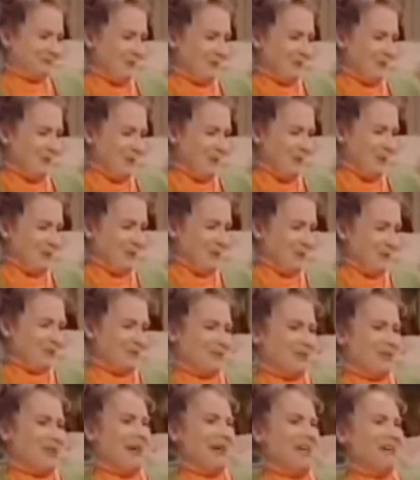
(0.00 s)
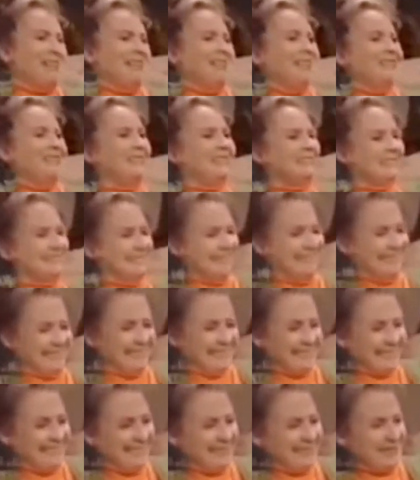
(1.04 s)
All done.
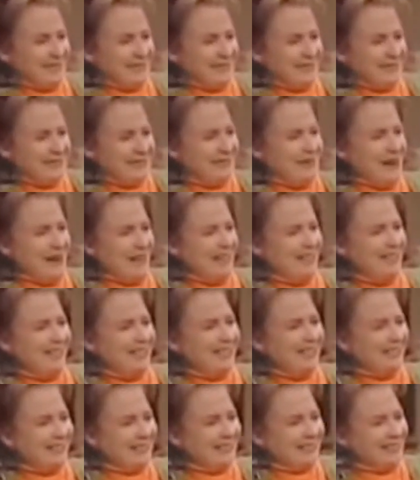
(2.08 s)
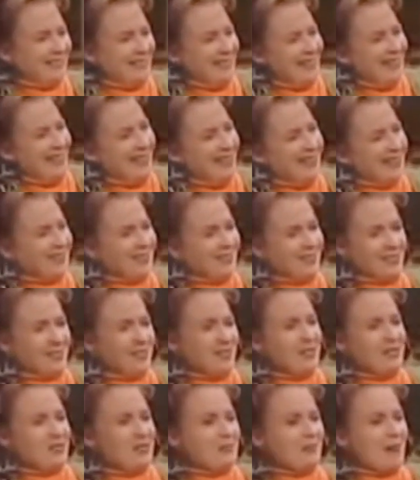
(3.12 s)
Well, aren't
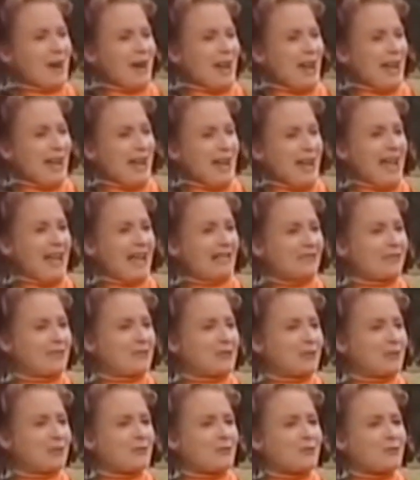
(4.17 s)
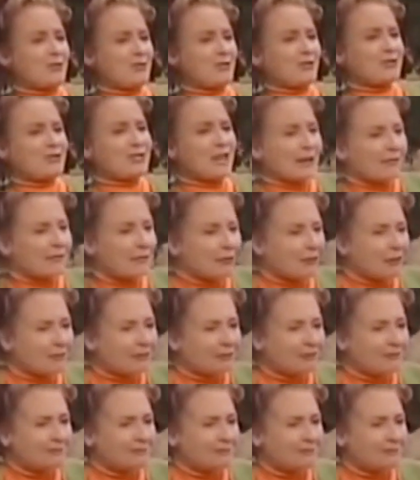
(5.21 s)
you a handsome devil?